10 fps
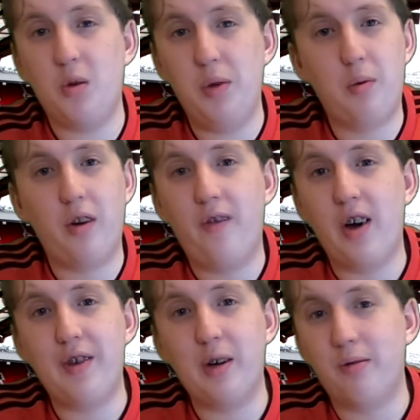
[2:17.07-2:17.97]
We won
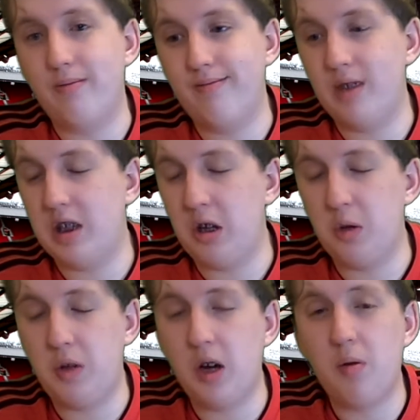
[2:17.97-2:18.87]
5-0. As long
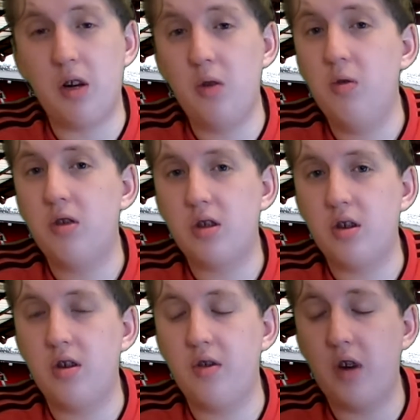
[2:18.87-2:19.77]
as we don't
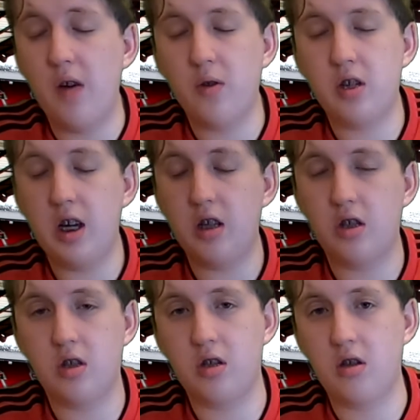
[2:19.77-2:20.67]
lose 5 or
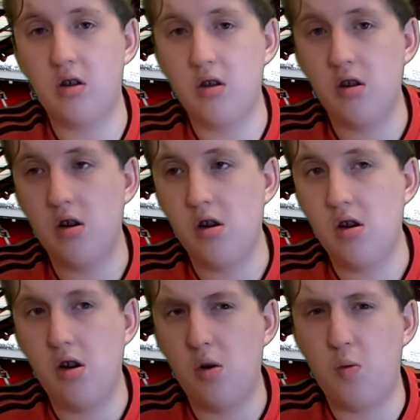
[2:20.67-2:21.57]
6,
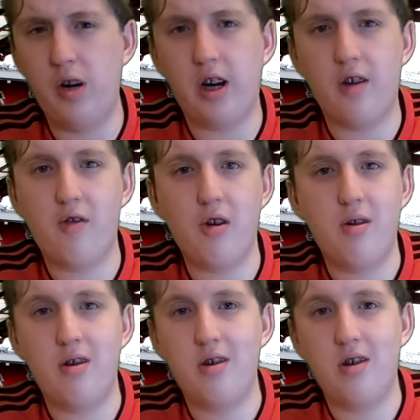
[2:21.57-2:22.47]
we go through.
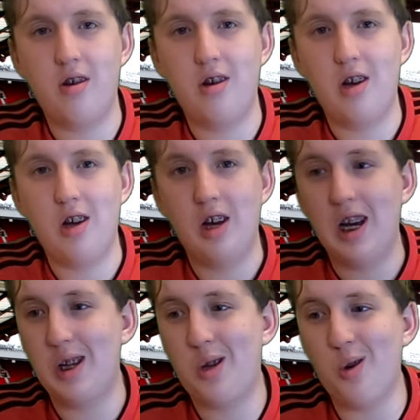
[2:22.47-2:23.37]

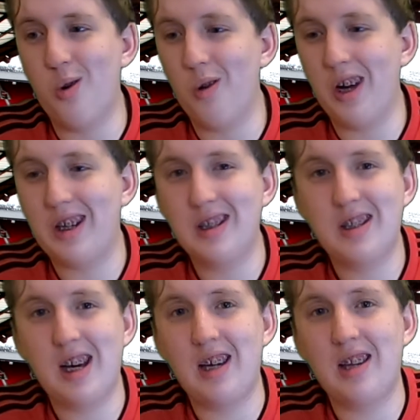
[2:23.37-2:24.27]
That's all I can
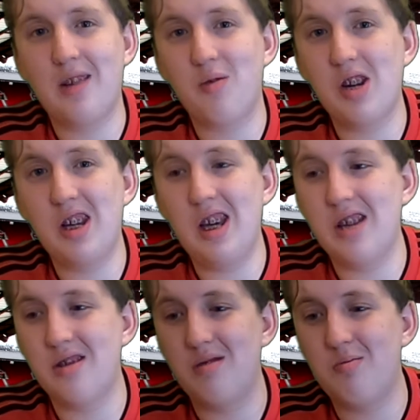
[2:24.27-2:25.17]
say. There really
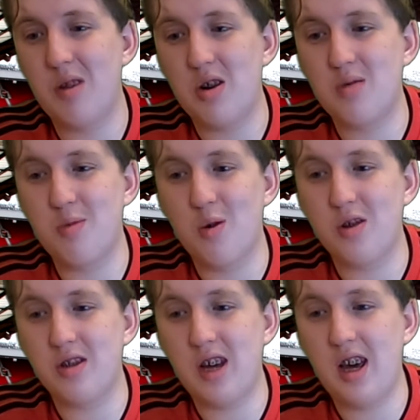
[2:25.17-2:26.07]
isn't much more
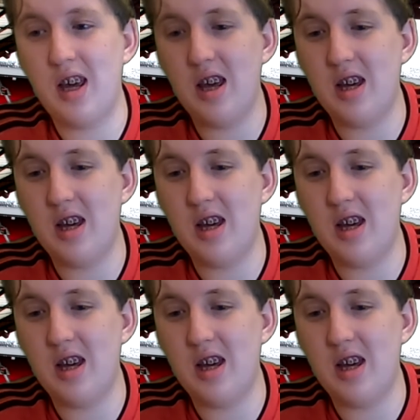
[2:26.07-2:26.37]
to say.